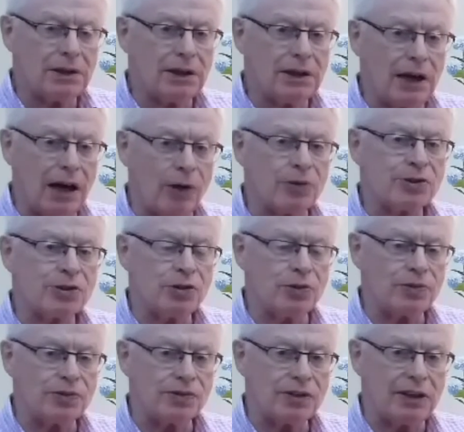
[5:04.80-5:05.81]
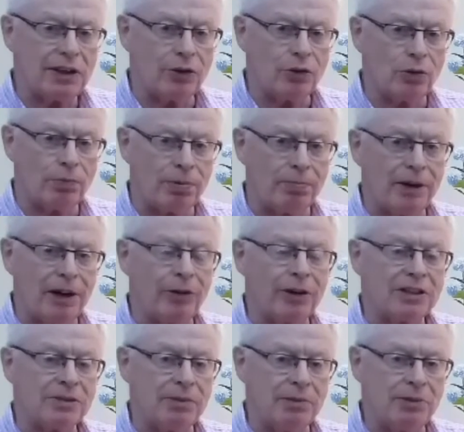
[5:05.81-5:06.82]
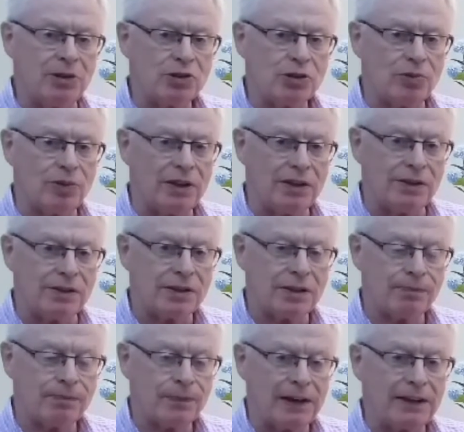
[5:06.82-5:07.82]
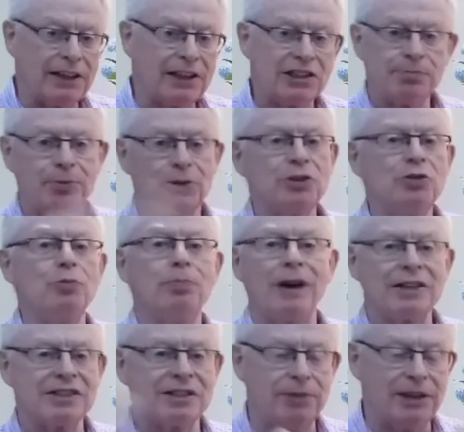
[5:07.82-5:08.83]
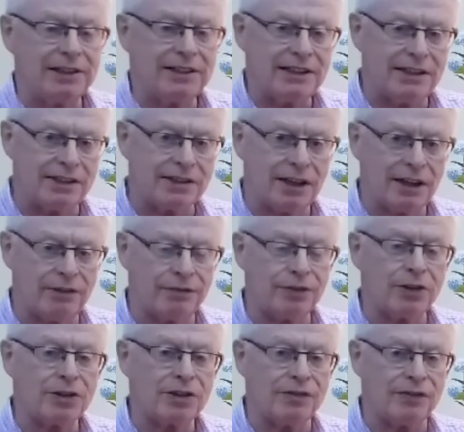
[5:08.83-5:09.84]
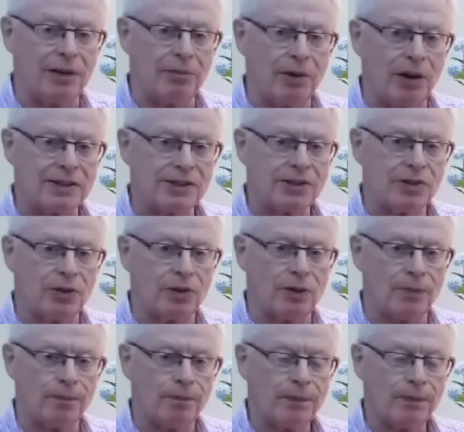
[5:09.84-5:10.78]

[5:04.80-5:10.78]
our students here go preparing to be missionaries, I think it's put new possibilities in front of them also